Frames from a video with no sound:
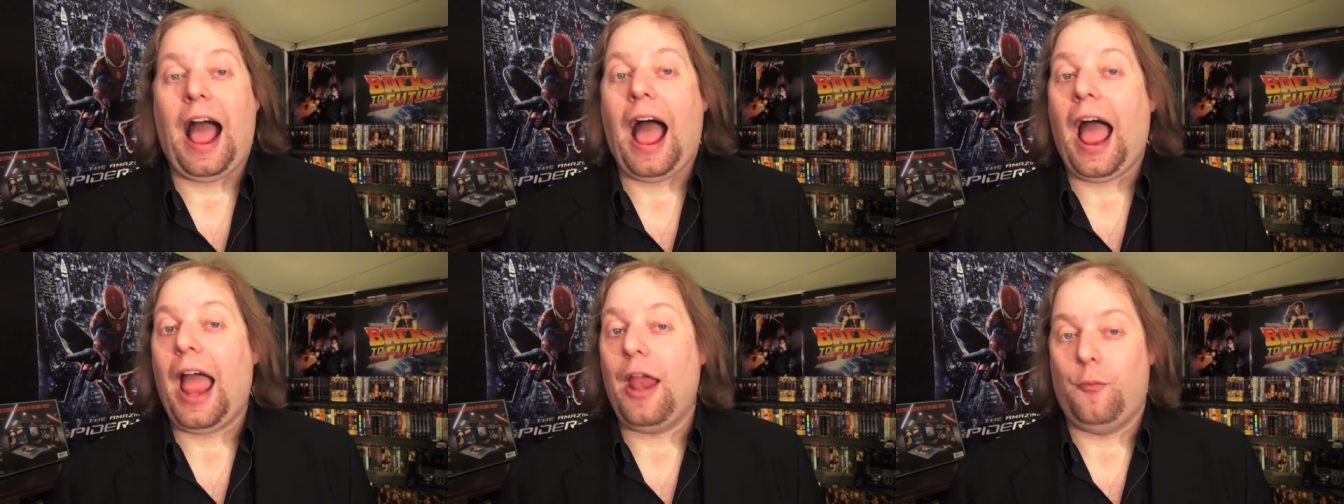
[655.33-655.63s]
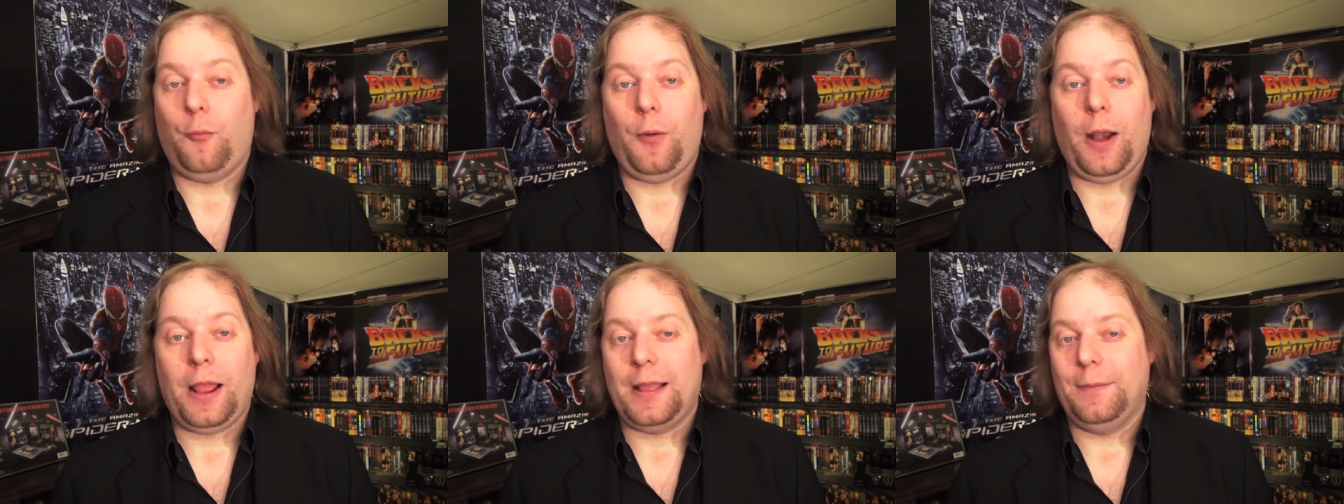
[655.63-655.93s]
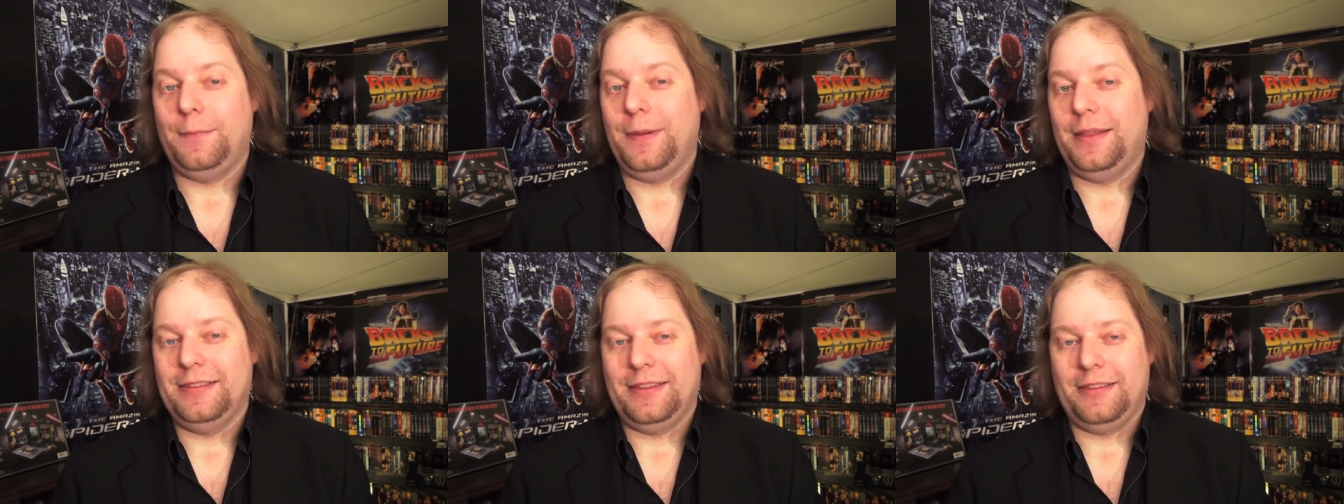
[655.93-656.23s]
I
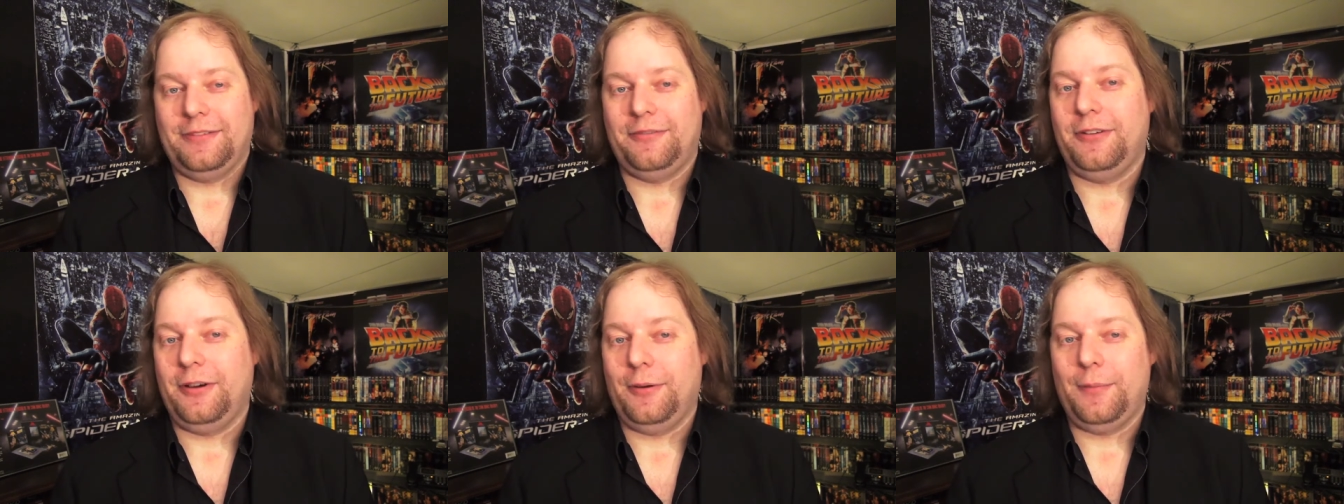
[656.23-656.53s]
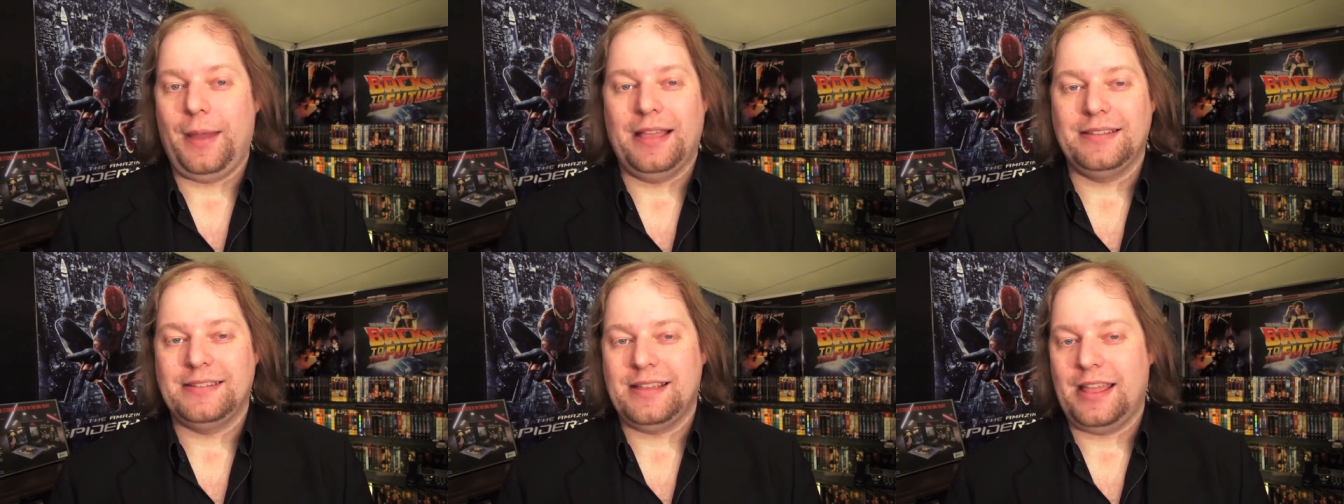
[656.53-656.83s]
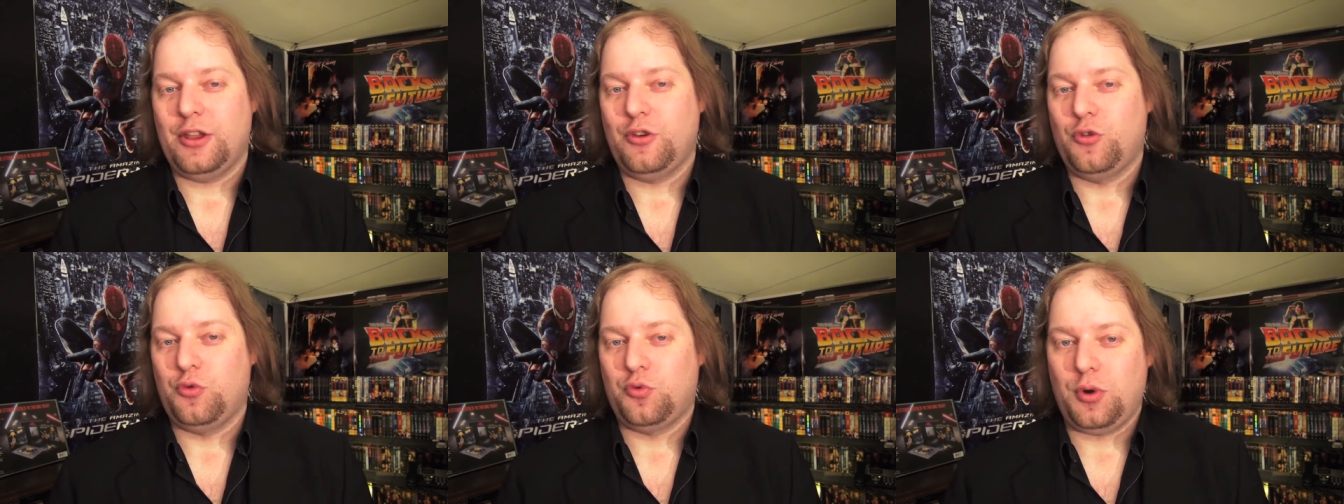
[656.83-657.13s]
recommend this film as a
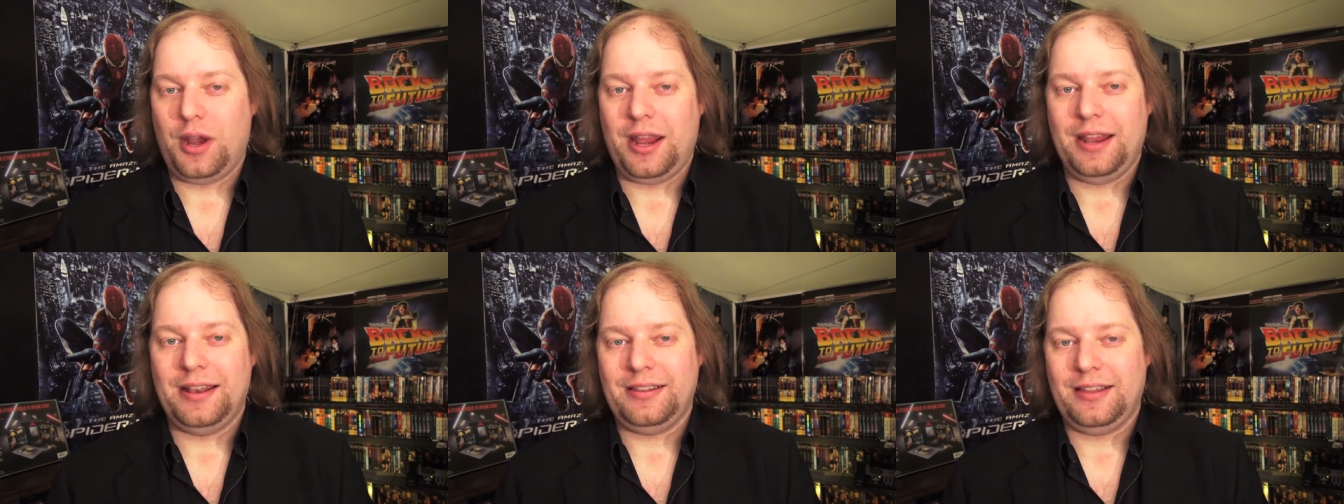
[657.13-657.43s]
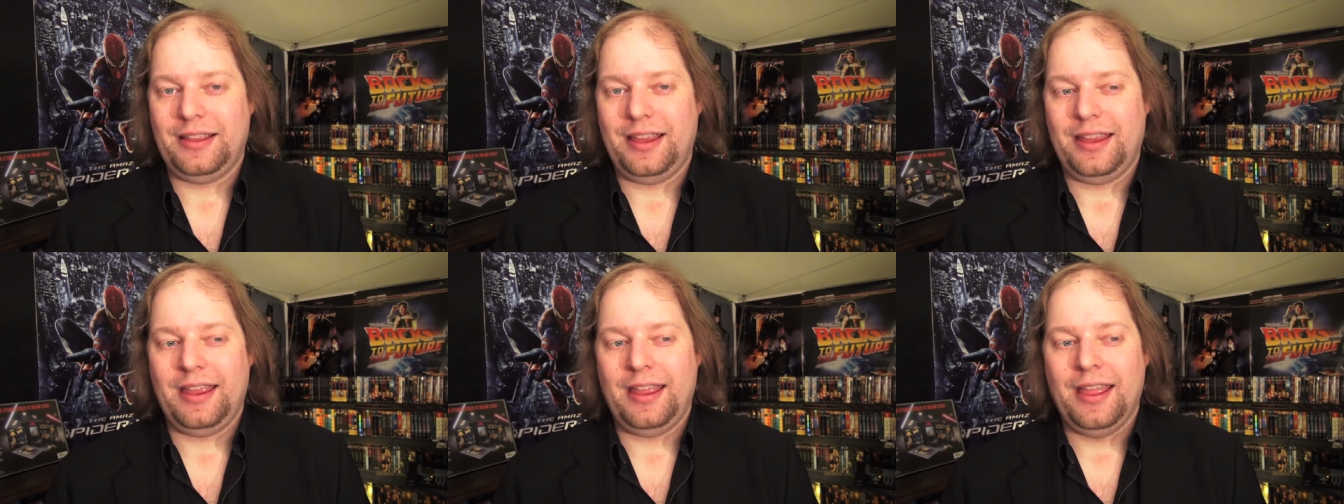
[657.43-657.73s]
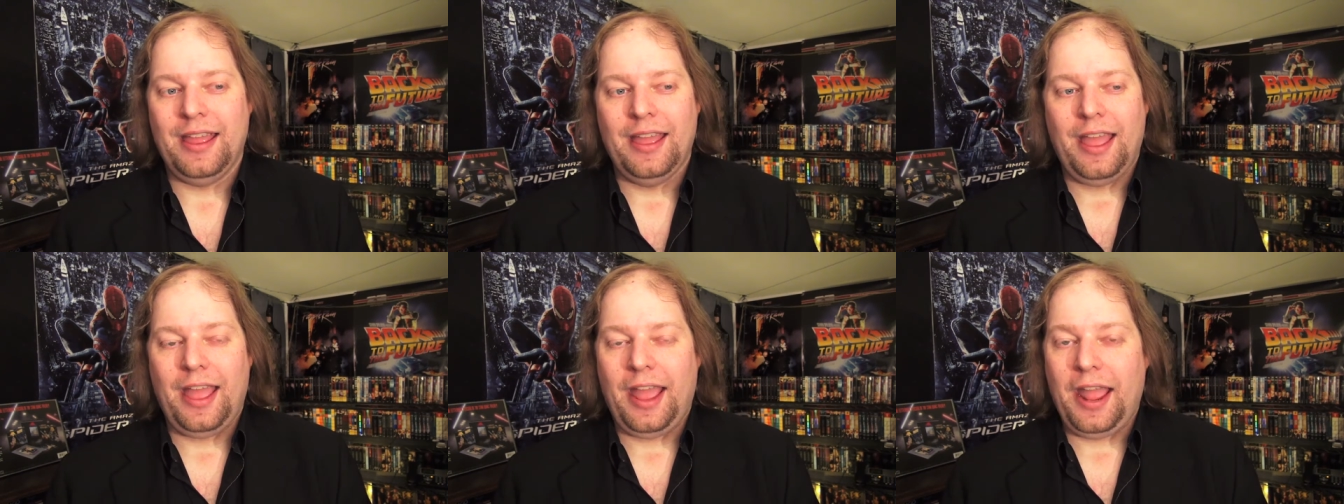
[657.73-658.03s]
greatly
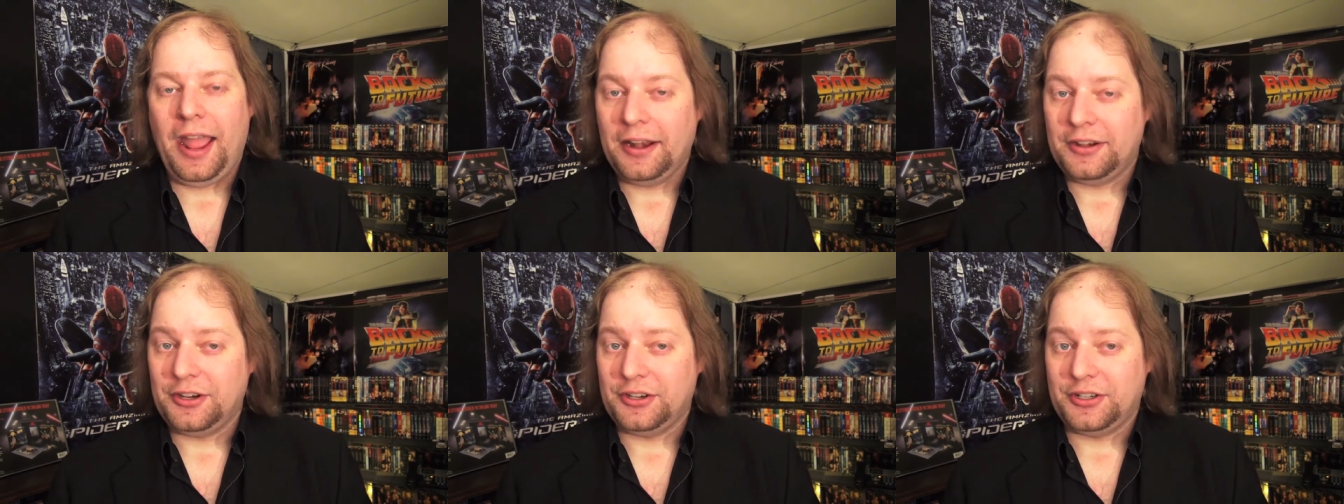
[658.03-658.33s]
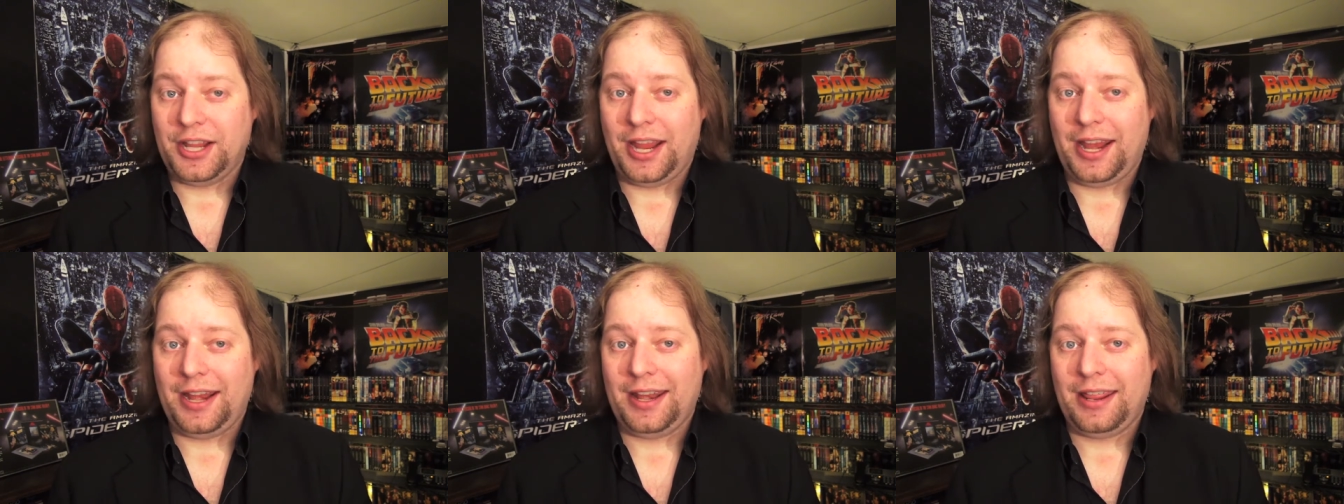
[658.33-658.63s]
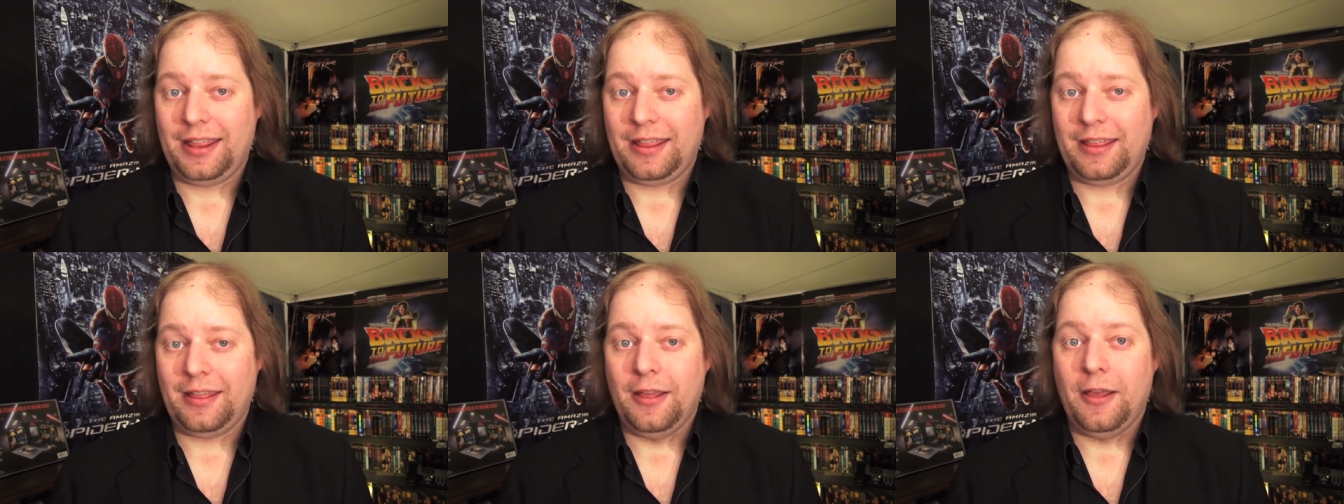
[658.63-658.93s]

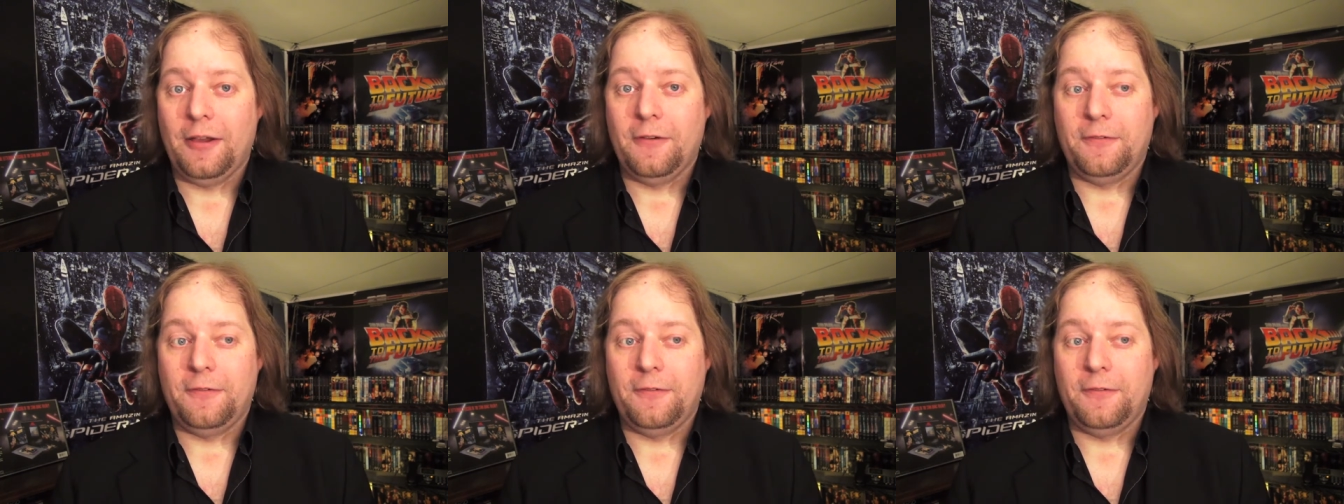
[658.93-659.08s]
entertaining,